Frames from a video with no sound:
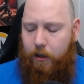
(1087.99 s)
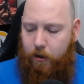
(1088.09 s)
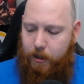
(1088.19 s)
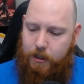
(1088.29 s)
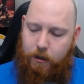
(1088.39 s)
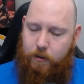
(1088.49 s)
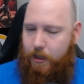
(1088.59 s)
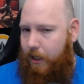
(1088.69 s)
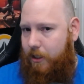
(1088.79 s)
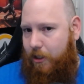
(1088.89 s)
Guys and girls,
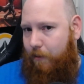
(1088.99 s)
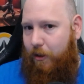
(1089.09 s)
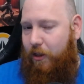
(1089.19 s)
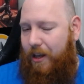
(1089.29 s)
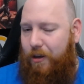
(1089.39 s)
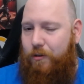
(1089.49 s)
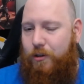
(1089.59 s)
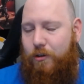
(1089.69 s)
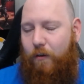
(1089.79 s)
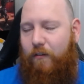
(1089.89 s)
ladies and gentlemen, thank you
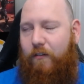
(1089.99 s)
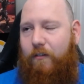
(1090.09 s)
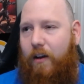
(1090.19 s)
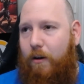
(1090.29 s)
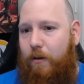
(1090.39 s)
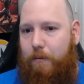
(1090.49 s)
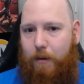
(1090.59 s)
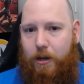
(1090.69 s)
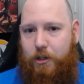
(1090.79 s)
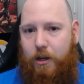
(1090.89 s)
so very
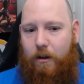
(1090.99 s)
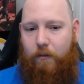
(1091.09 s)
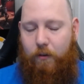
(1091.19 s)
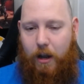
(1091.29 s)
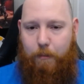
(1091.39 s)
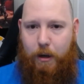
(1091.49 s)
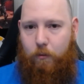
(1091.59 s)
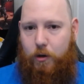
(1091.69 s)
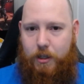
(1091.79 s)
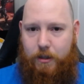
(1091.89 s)
much for coming and
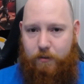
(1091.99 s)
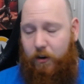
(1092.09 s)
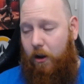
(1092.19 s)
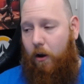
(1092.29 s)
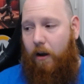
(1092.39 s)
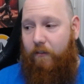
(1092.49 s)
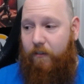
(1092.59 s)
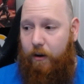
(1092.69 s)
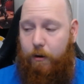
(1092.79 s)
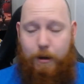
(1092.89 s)
watching this video. I
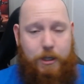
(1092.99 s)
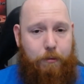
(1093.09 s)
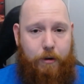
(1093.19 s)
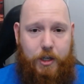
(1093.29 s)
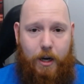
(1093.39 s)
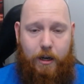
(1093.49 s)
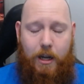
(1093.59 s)
very much appreciate it.